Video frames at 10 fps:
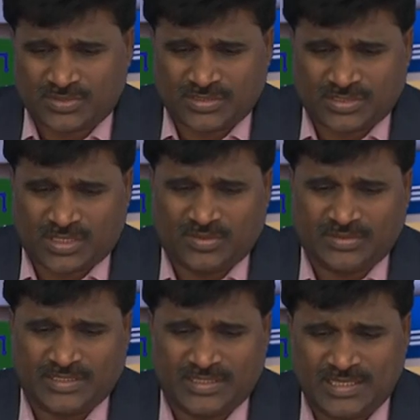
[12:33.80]
to the
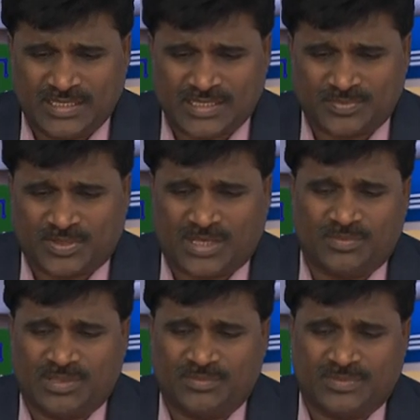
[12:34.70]
ground, there is a
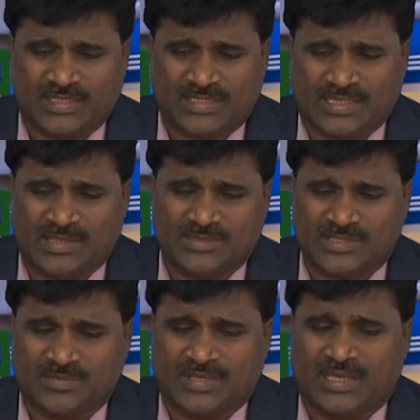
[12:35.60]
problem. At times
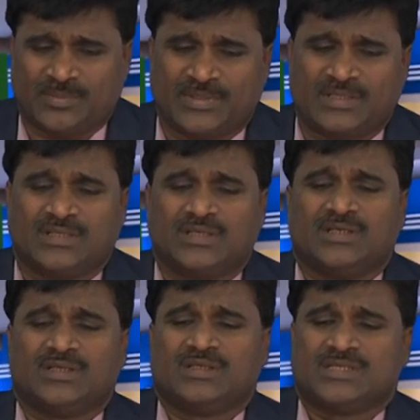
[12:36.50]
it may happen
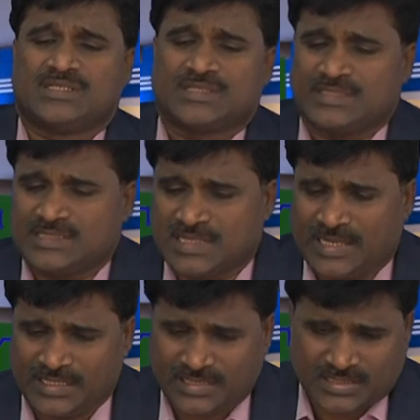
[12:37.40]

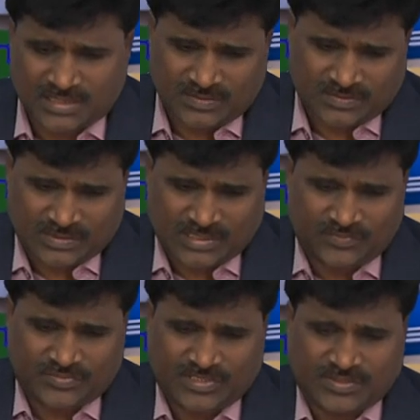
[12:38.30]
direct
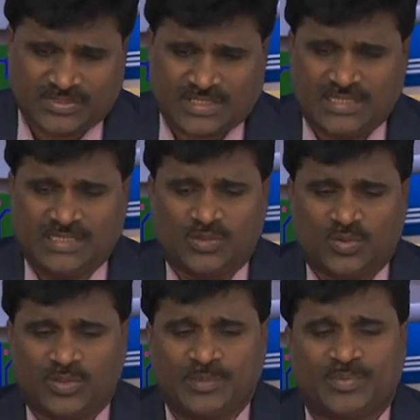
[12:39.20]

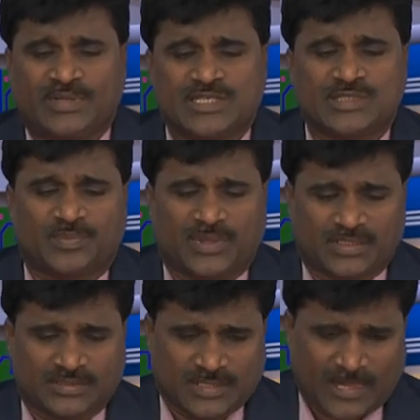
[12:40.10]
self-sustaining low impedance
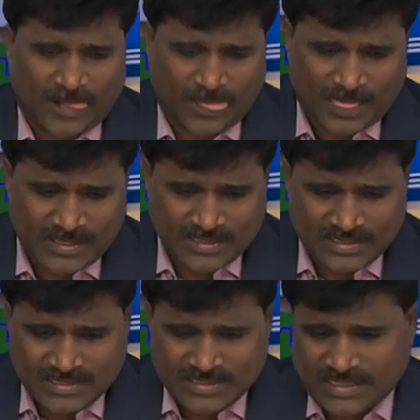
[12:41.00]
path.
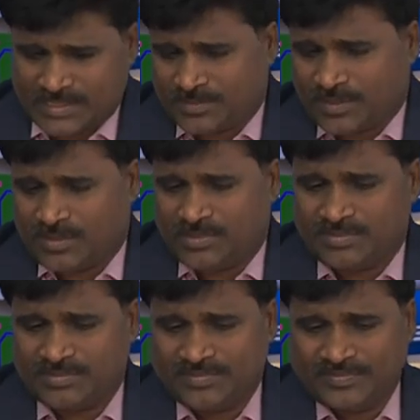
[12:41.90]
Second
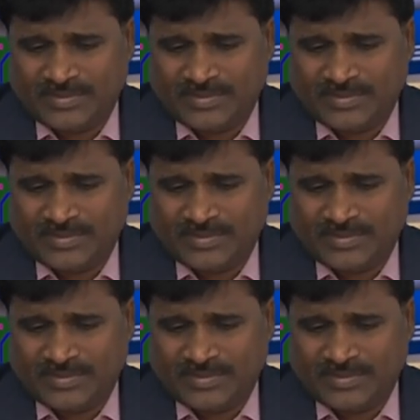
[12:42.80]
problem,